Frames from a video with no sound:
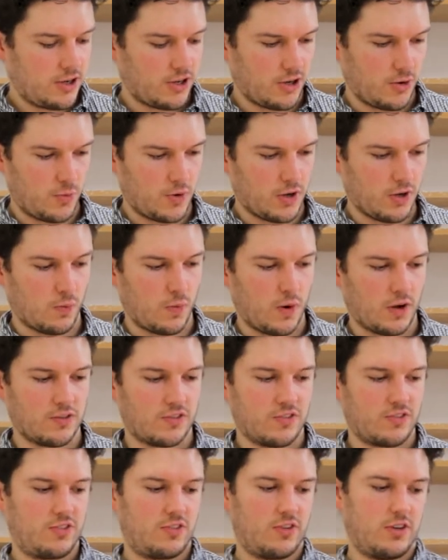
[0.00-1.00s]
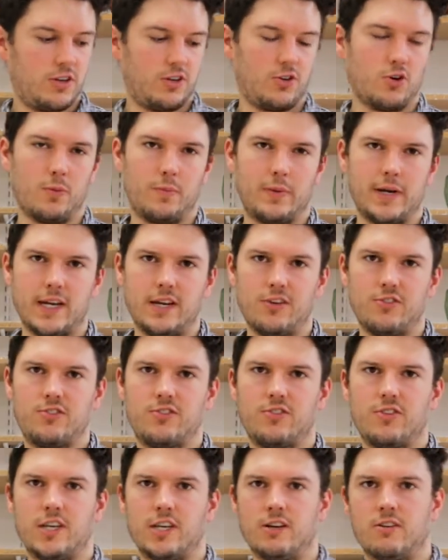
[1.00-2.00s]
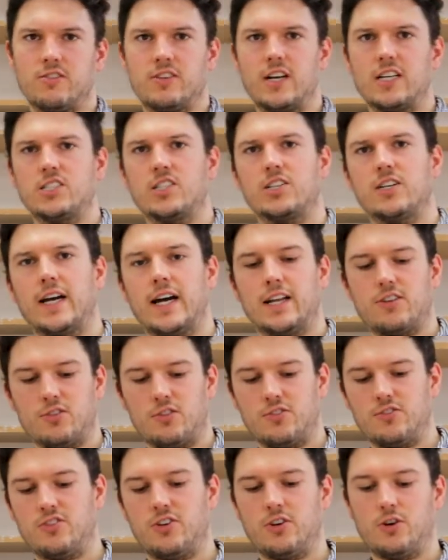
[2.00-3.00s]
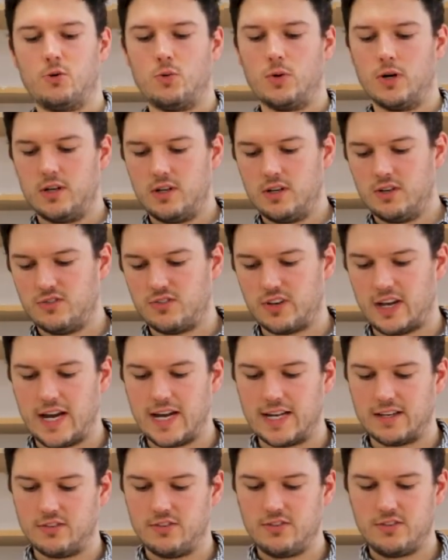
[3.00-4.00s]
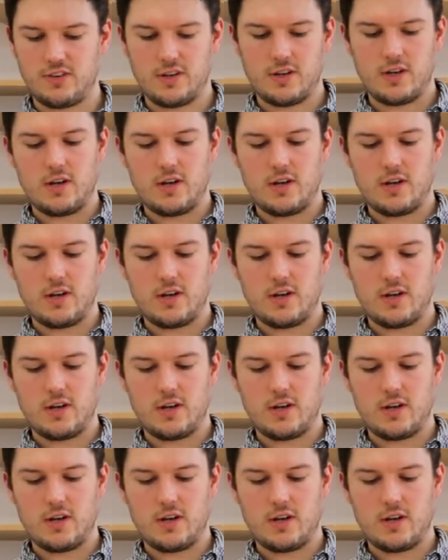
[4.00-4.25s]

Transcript: you will want your piece that you're attaching your handle to hand.